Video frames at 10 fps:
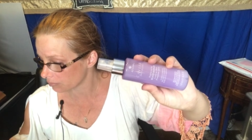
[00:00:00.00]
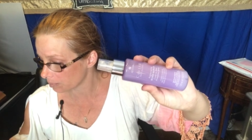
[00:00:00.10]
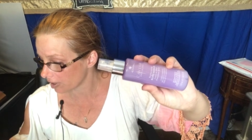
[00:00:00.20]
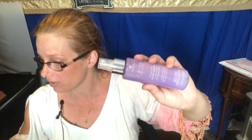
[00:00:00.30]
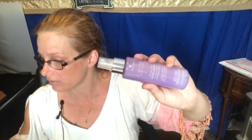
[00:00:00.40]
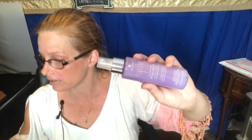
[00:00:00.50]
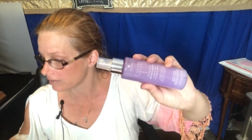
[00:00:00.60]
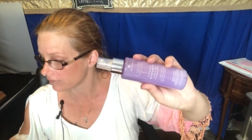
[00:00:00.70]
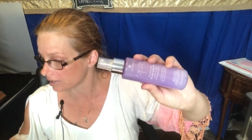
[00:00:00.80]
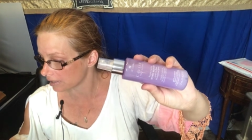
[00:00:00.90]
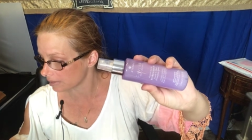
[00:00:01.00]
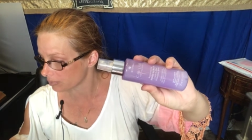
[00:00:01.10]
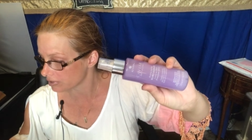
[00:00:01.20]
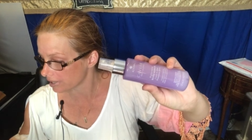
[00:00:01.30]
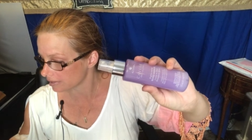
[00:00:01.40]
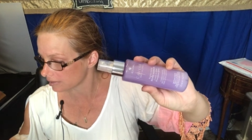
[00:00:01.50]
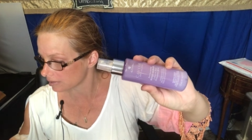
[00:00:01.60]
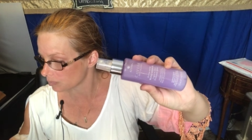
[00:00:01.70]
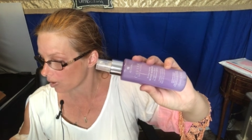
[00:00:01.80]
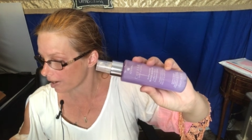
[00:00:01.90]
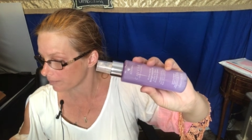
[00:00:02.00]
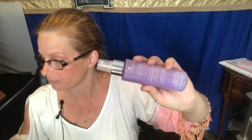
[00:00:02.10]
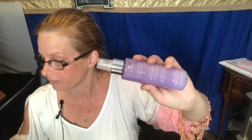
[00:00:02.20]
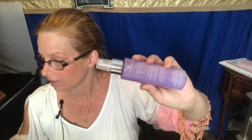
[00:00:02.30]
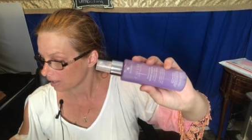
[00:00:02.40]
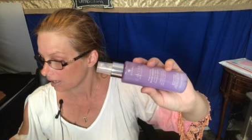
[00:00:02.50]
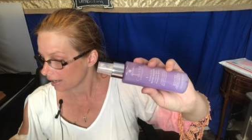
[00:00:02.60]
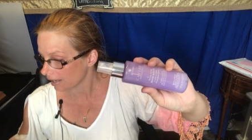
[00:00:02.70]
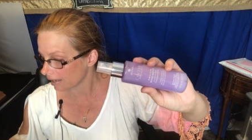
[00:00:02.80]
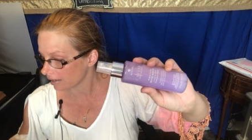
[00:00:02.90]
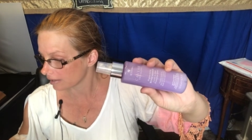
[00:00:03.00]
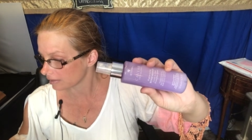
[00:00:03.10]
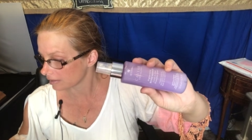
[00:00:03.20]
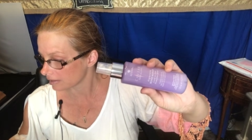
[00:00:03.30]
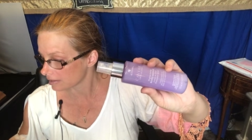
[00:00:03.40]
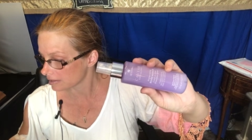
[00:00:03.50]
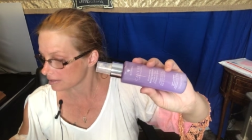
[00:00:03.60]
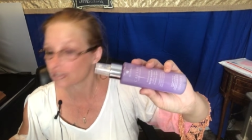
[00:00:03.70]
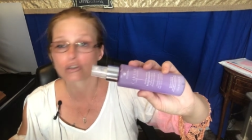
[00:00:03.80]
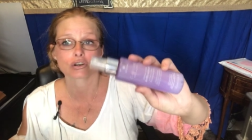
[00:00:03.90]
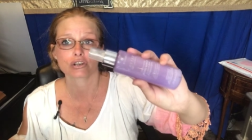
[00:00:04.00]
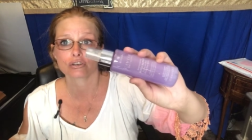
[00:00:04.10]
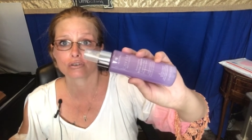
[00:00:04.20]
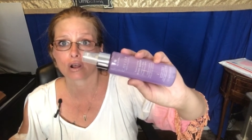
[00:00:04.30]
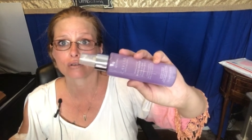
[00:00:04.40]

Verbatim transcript: repair leave-in heat protectant spray. And it is $32